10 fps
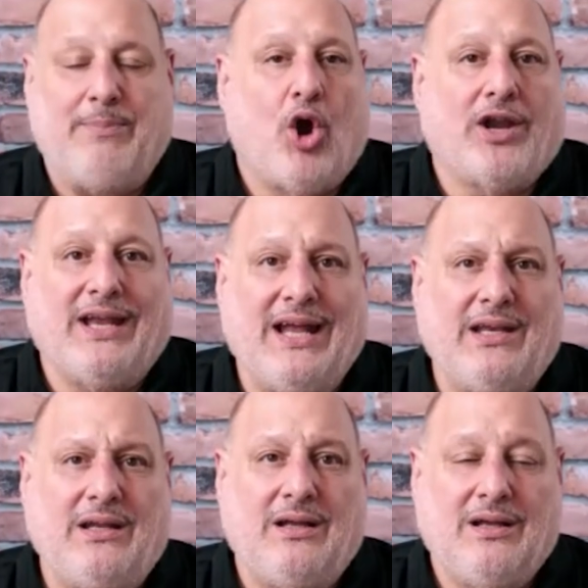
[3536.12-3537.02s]
I brought it
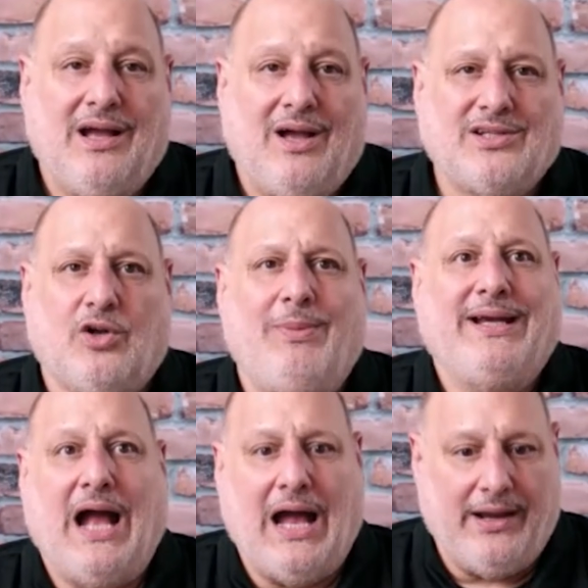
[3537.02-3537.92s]
in. Oh
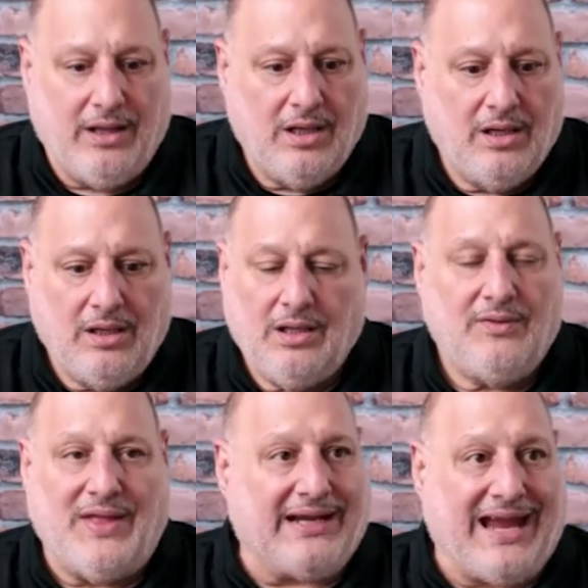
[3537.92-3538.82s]
my God,
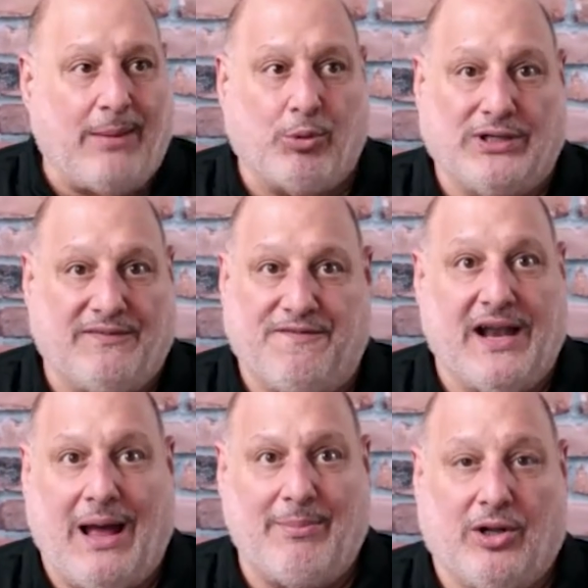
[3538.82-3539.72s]
that camera did
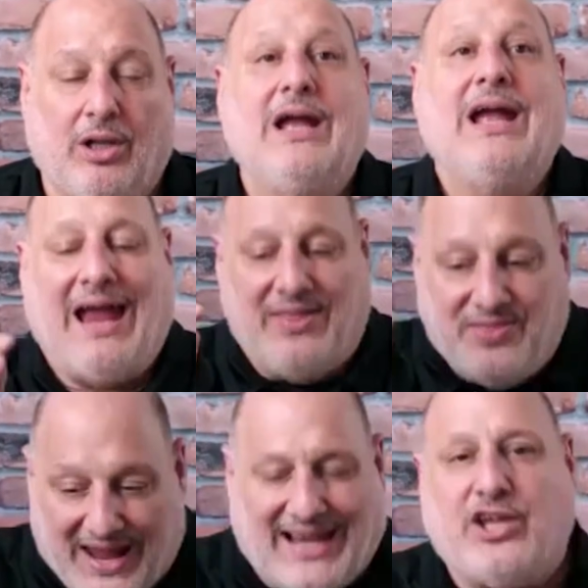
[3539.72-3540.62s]
phenomenal.
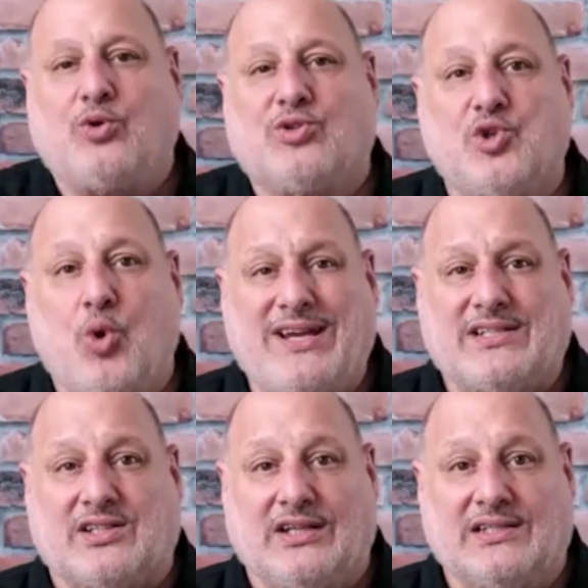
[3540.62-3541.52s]
And then I used
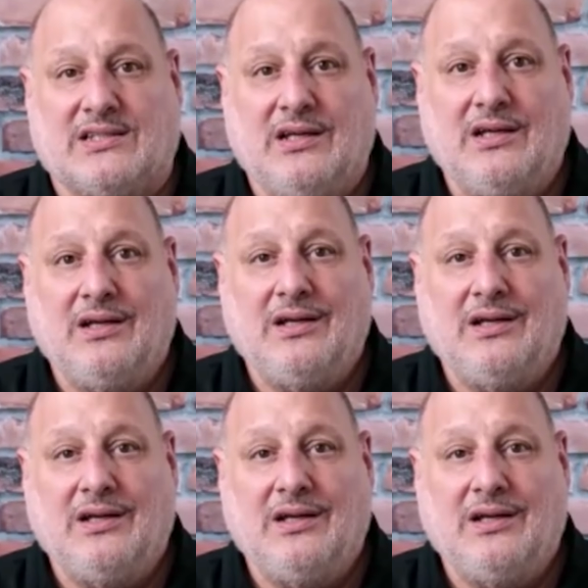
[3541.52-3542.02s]
noiseless.